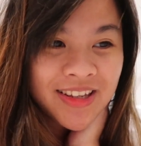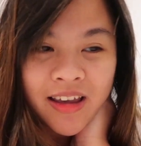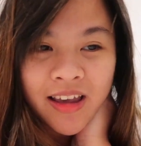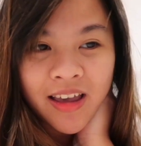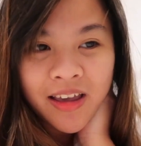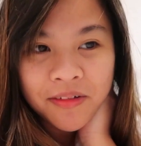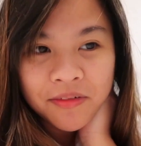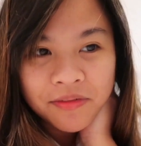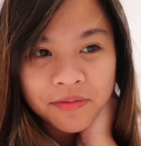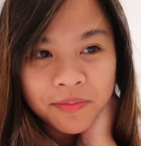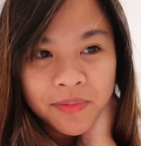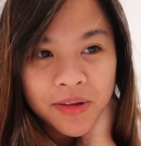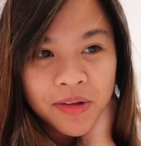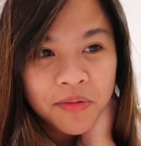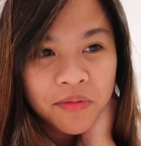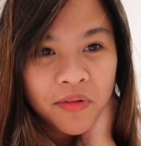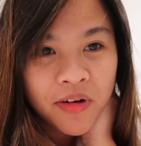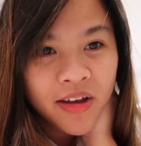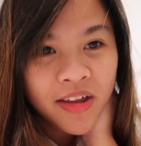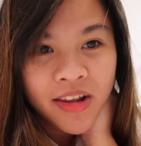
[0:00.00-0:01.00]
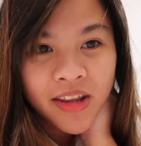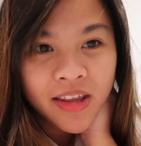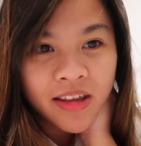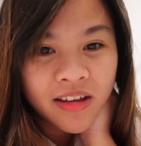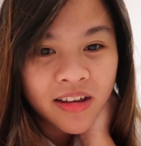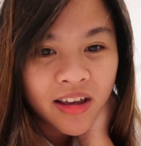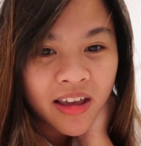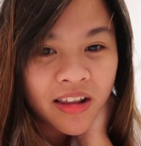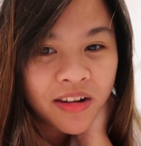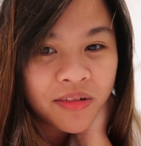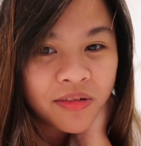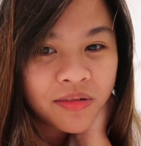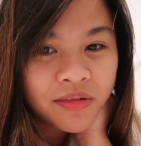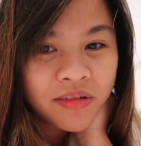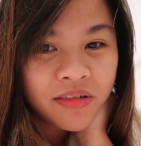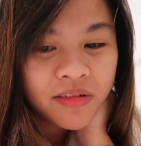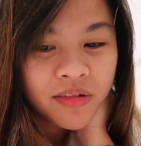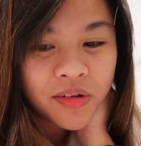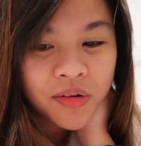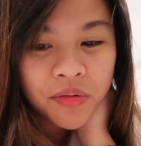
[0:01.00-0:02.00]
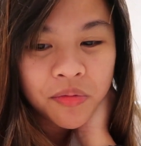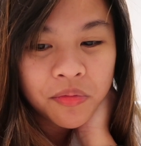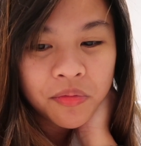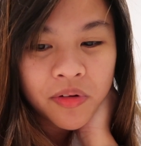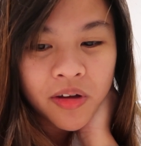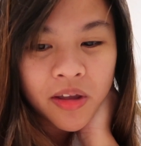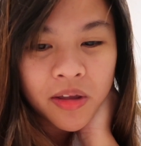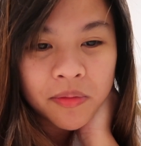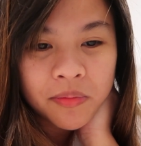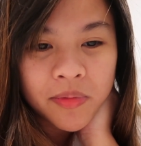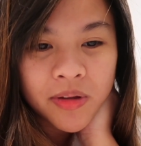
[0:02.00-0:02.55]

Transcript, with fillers: I've been wanting, I don't know why,